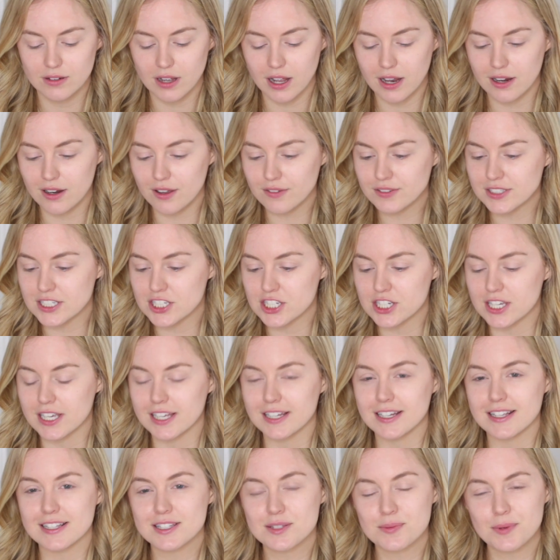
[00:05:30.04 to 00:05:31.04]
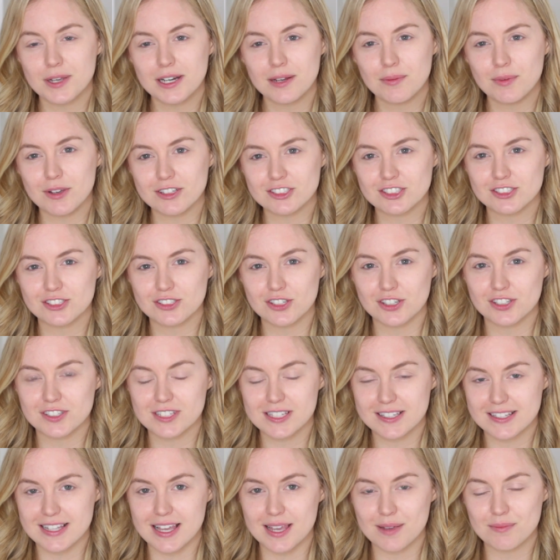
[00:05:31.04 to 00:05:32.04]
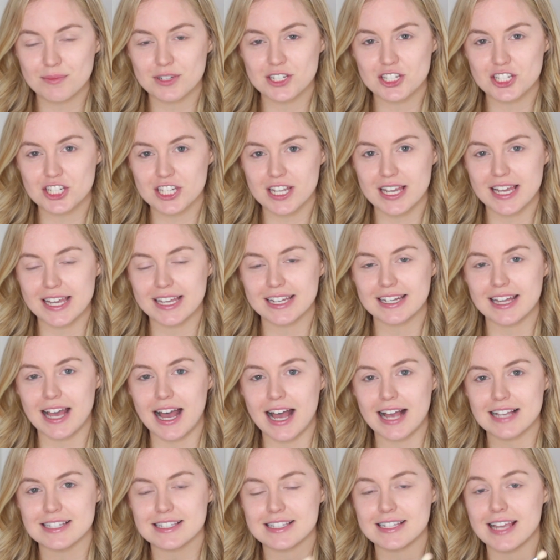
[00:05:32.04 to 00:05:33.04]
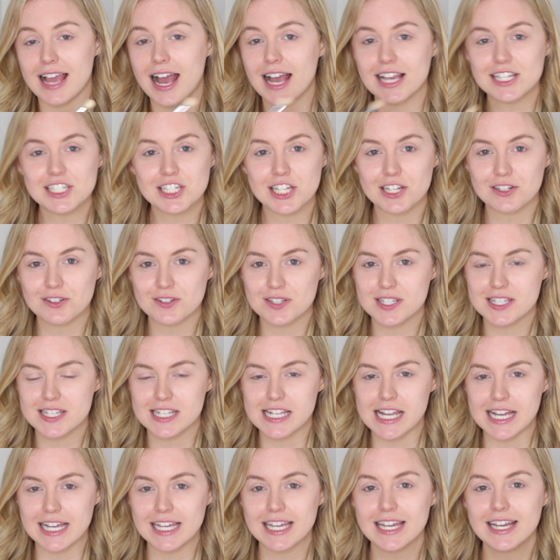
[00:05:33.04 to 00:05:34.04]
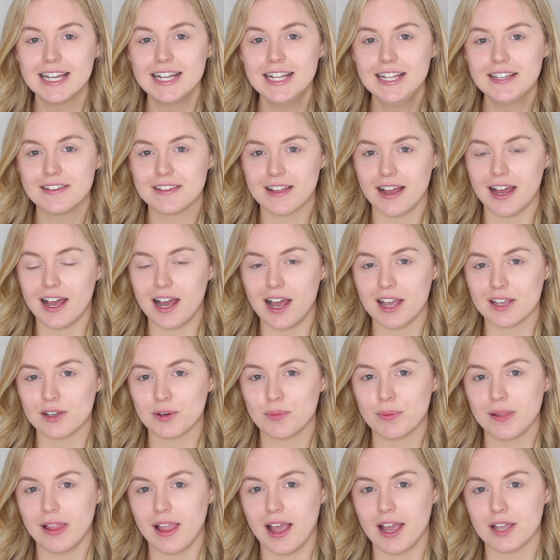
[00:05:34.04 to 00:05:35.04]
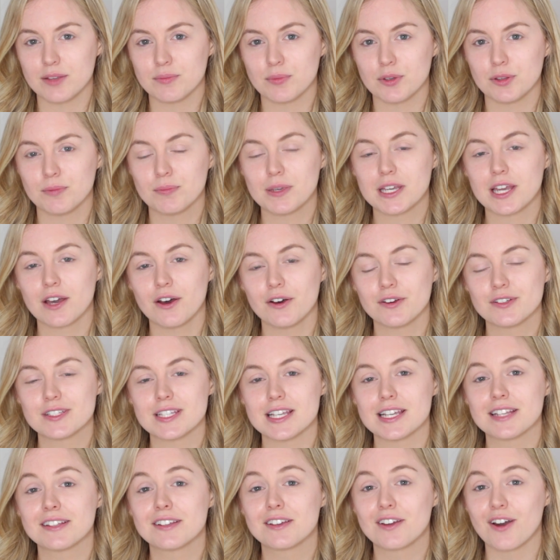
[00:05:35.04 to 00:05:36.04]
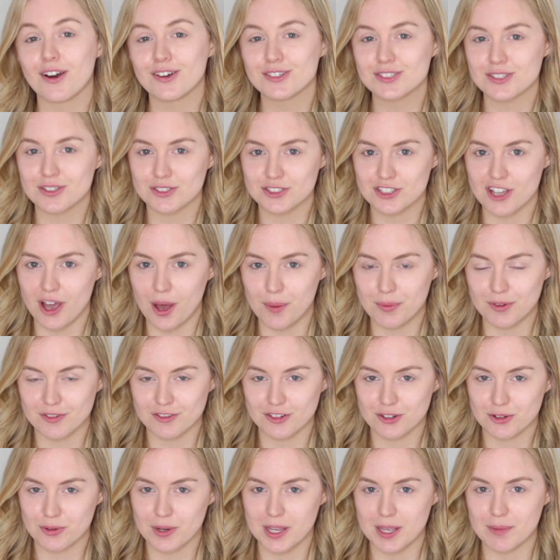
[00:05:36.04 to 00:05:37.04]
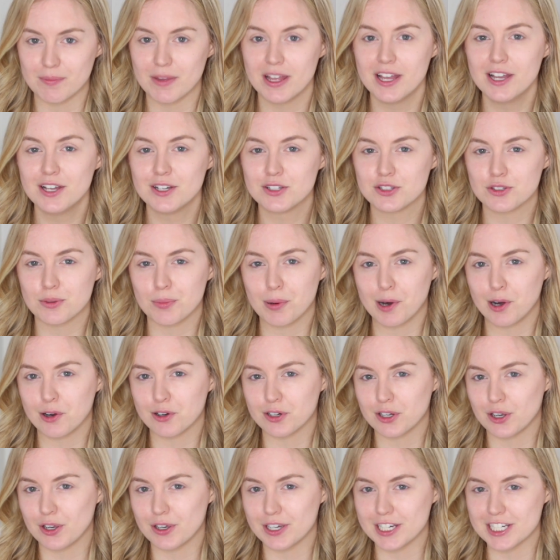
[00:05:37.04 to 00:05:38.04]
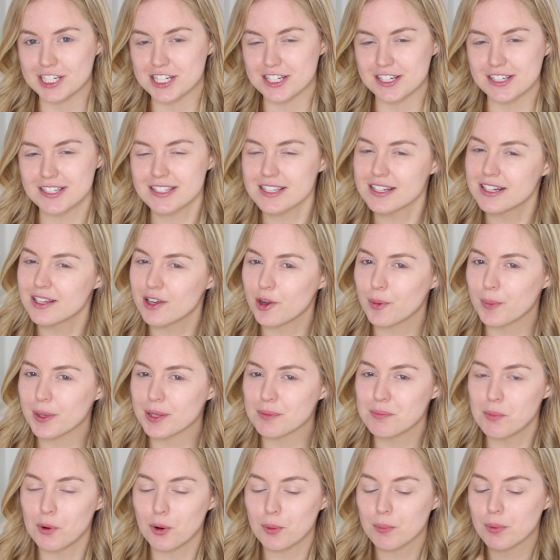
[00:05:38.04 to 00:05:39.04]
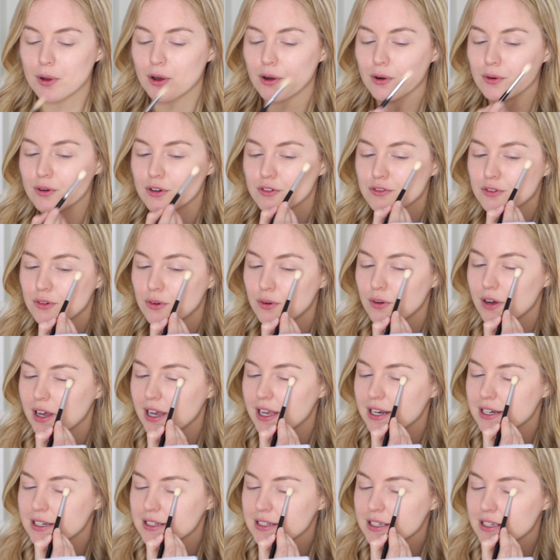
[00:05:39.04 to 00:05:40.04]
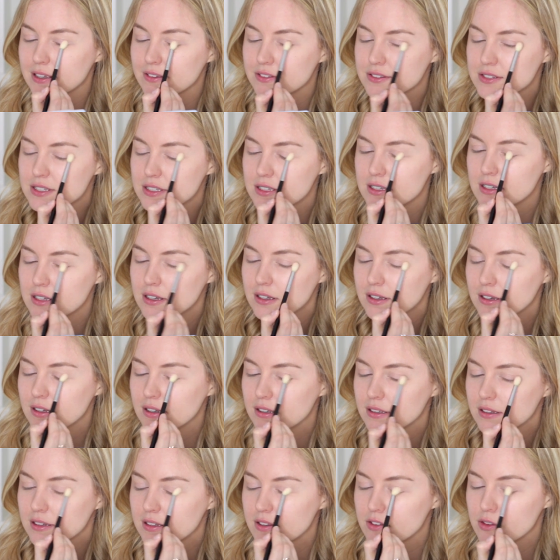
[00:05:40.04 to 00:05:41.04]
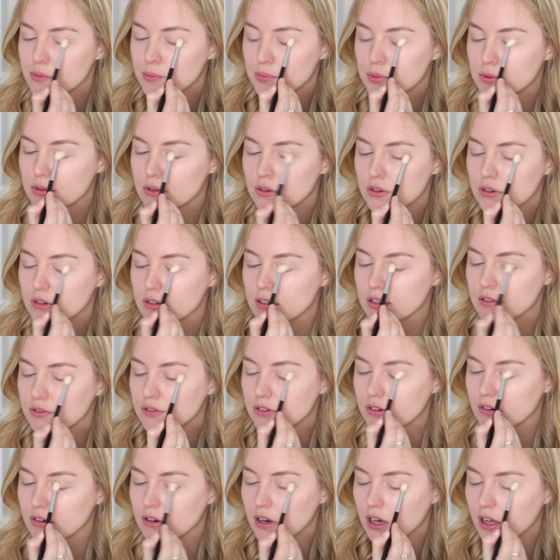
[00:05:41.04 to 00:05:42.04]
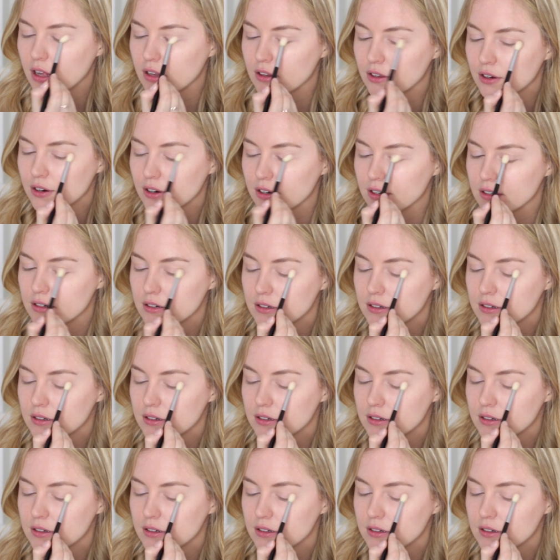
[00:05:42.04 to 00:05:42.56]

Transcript: I love this shade. It's pretty much the same shade as the eyeshadow stick that I applied, but because it goes on top of a cream, the powder is just a little bit more powerful and gives this beautiful color.